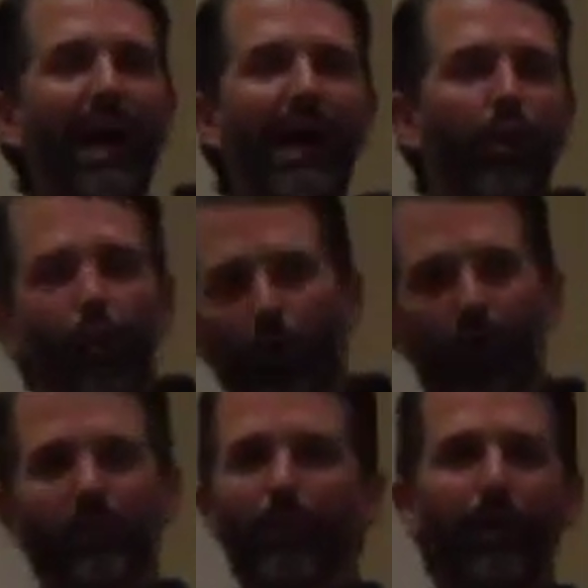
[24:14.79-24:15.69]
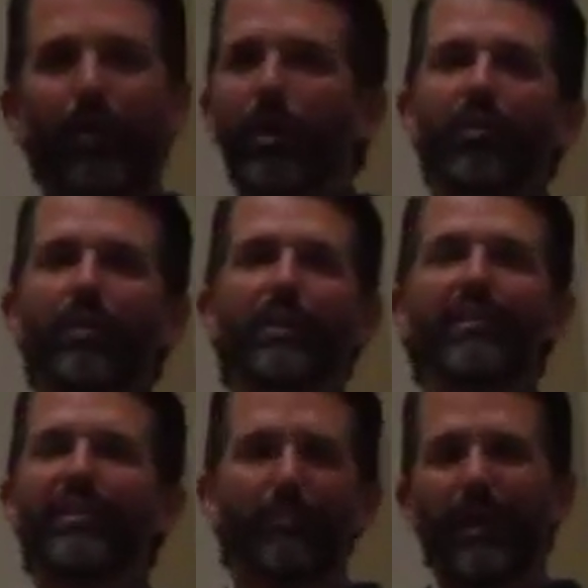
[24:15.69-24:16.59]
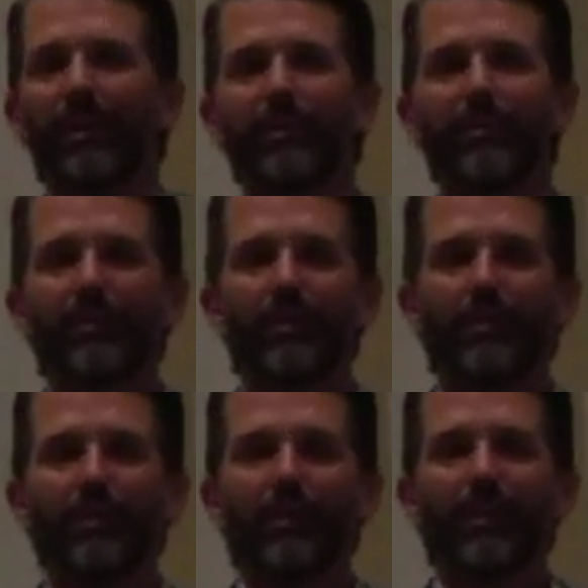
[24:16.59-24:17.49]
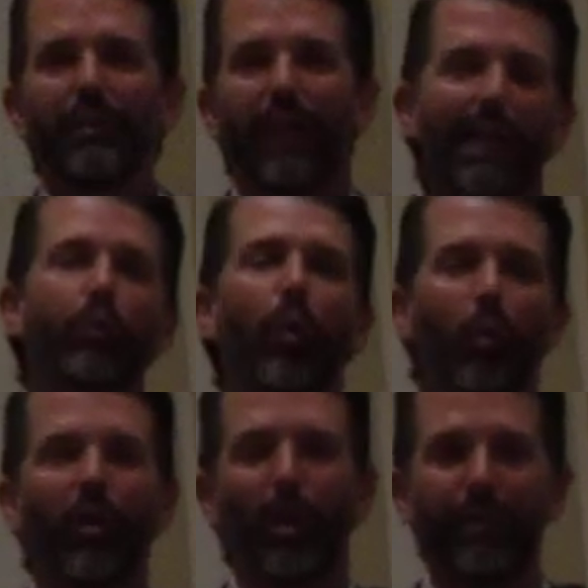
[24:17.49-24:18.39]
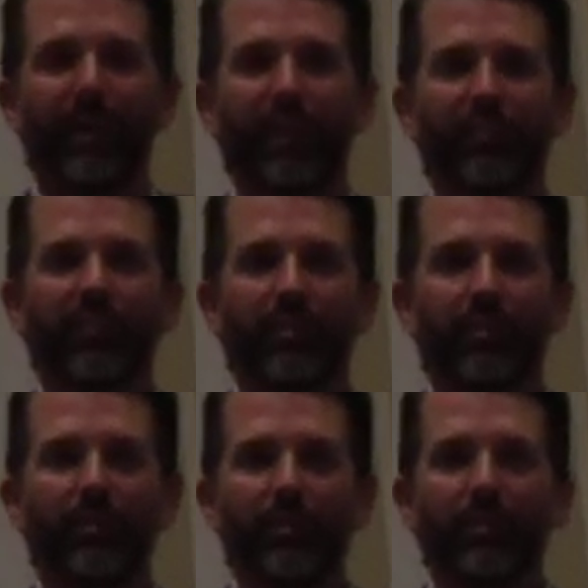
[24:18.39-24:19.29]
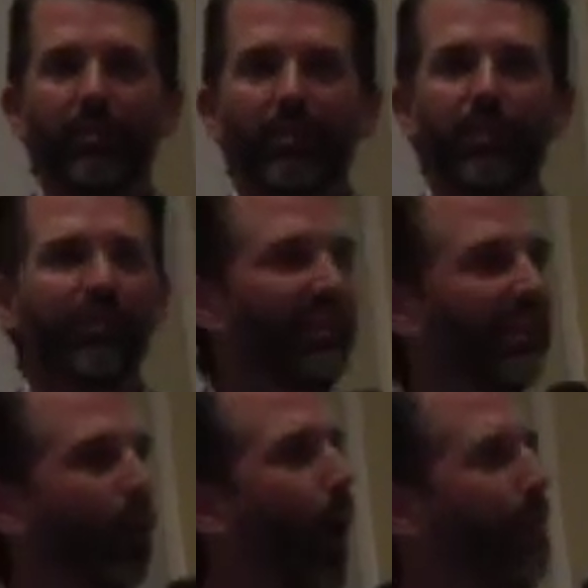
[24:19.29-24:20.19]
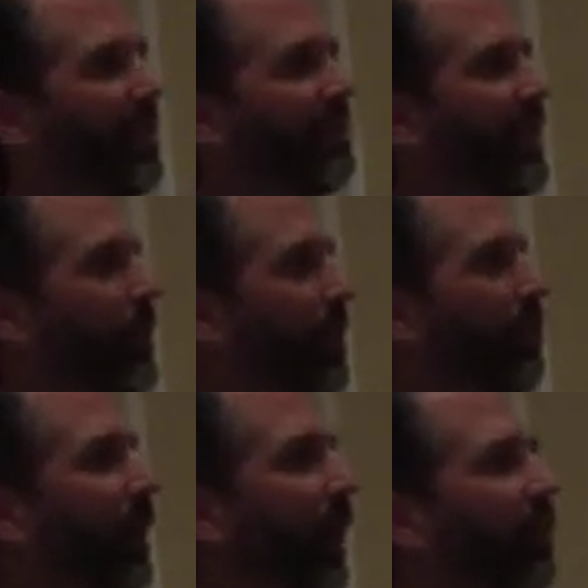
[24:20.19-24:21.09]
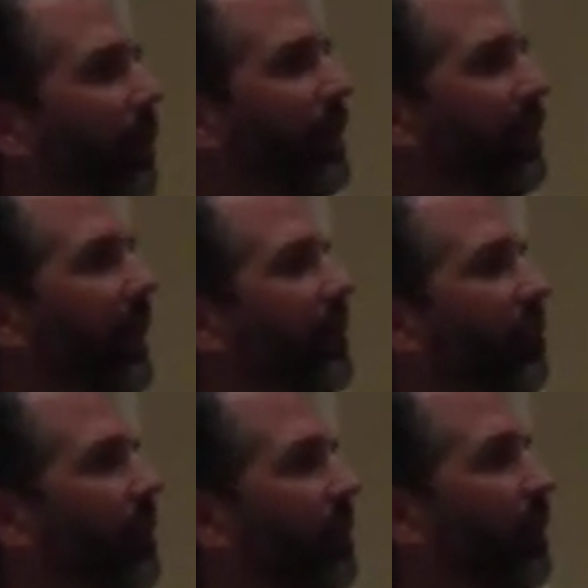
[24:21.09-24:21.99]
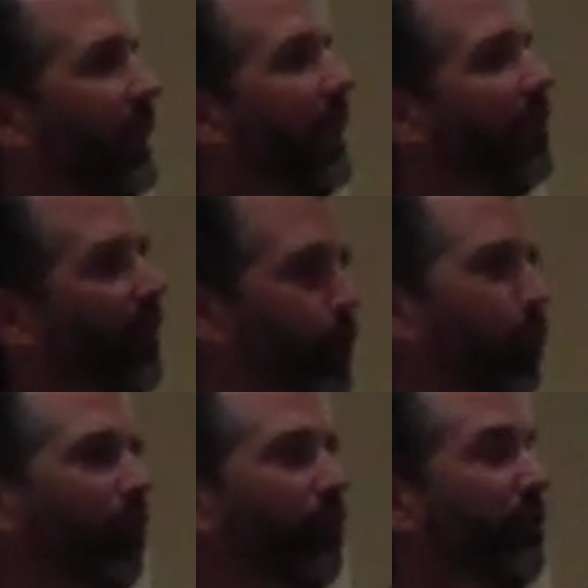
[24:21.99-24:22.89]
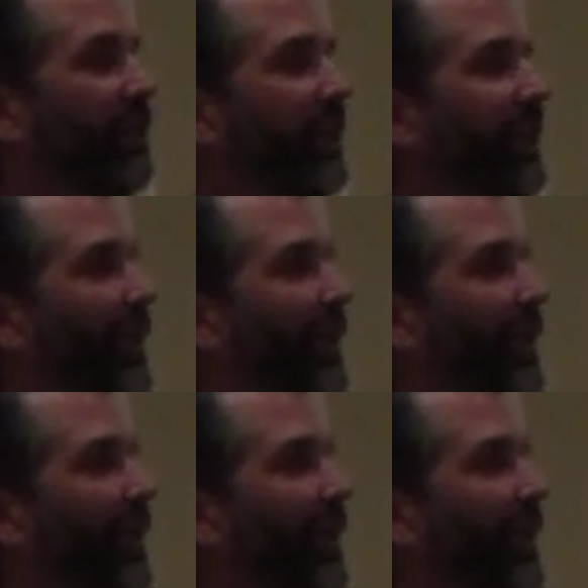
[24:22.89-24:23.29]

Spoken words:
guy in the world on pay, whatever it may, it doesn't matter. That's what we're up against. You've seen the weaponization of our government against individuals. You've seen it